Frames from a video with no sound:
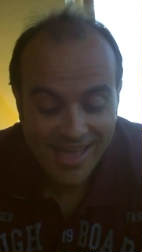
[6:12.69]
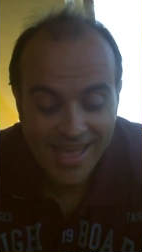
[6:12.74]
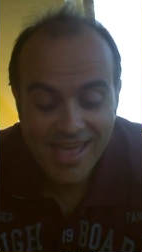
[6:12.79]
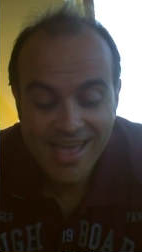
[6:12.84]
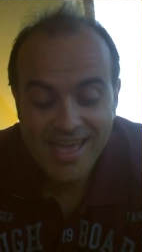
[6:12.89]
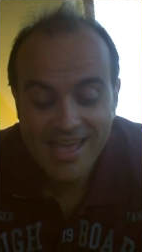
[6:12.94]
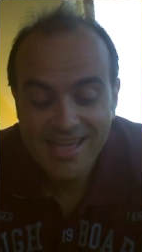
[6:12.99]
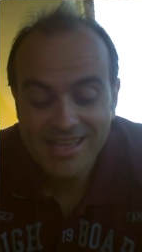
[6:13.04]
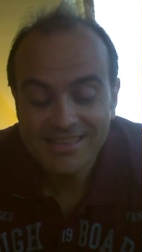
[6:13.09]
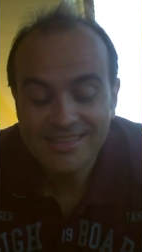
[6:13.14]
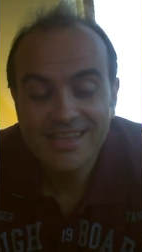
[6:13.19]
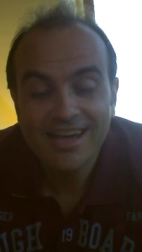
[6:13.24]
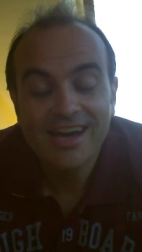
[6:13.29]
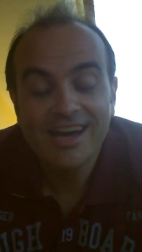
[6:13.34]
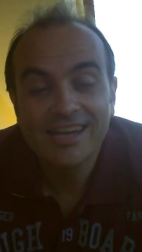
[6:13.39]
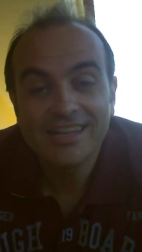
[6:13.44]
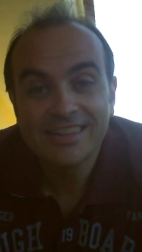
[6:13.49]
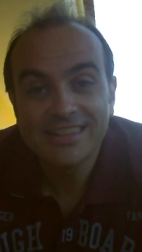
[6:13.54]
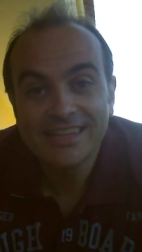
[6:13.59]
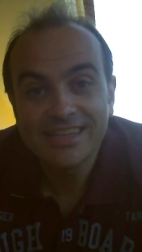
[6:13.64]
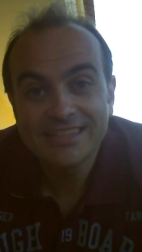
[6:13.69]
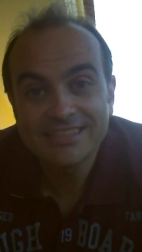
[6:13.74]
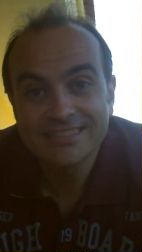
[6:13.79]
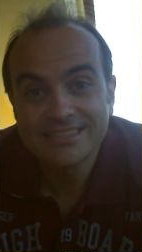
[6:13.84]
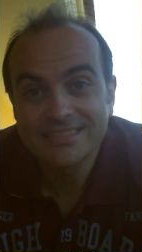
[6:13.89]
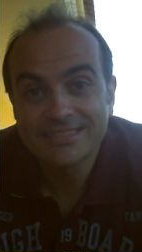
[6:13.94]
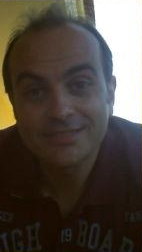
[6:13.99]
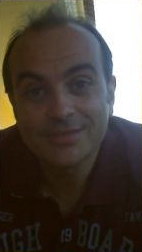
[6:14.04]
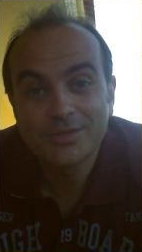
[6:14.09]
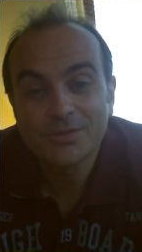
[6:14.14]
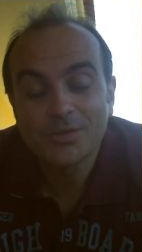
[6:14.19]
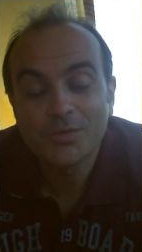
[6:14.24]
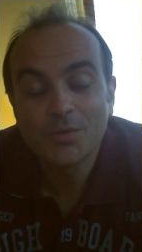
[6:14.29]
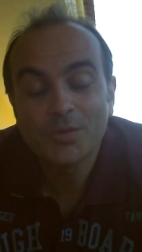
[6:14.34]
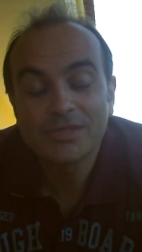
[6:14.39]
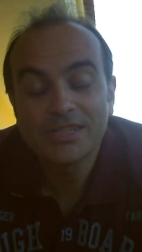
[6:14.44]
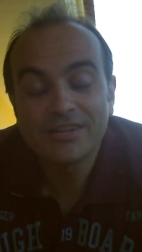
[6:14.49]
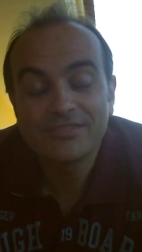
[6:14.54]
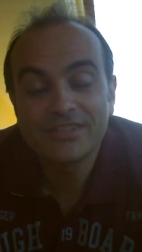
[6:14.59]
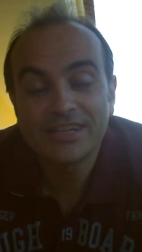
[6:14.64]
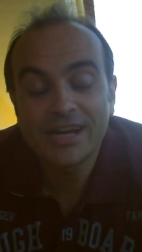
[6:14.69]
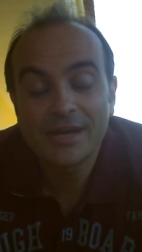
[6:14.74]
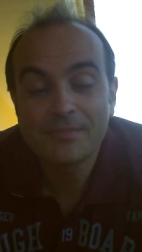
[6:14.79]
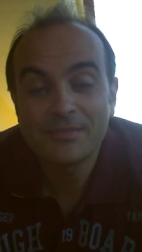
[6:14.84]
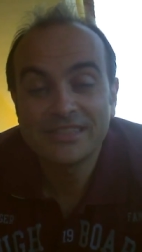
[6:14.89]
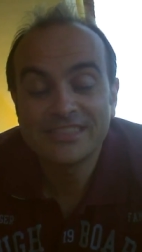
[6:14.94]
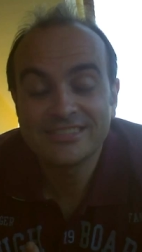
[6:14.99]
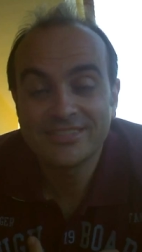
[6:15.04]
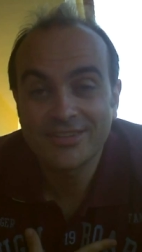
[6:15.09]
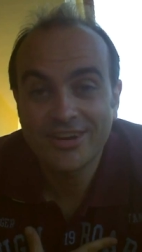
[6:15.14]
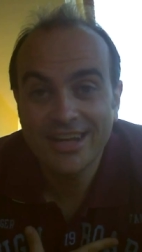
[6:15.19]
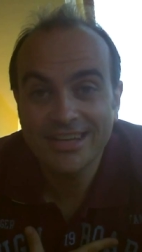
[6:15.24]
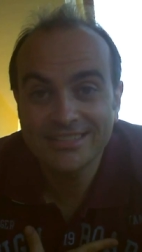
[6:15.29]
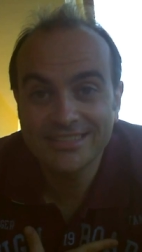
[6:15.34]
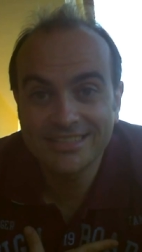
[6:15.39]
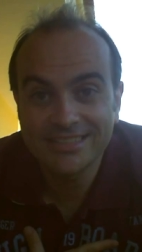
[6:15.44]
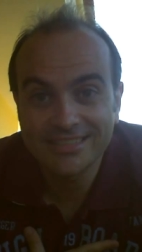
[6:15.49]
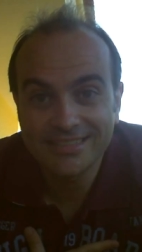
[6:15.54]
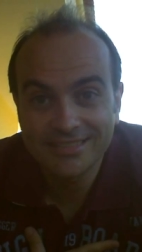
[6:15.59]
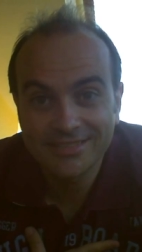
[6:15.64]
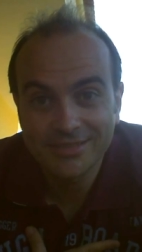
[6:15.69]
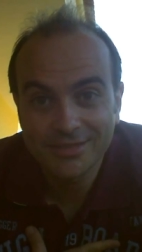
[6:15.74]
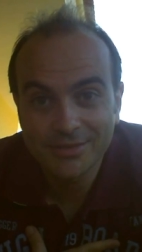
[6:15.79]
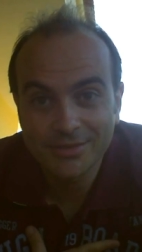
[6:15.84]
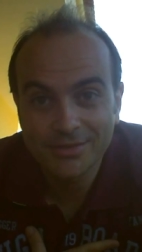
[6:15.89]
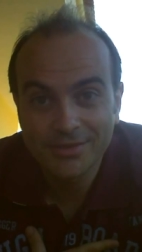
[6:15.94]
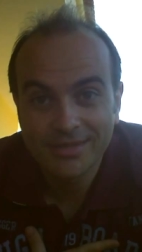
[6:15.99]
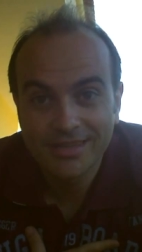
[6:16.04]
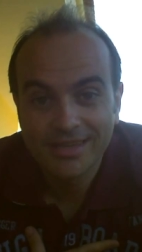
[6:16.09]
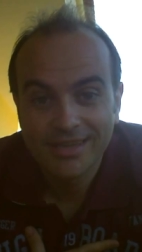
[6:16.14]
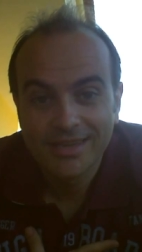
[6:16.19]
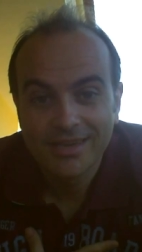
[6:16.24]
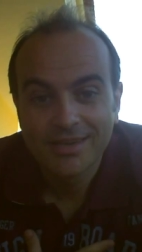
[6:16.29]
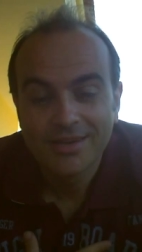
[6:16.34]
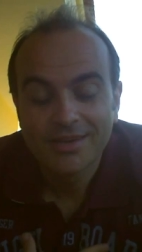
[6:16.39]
and I listen to whatever I'm interested to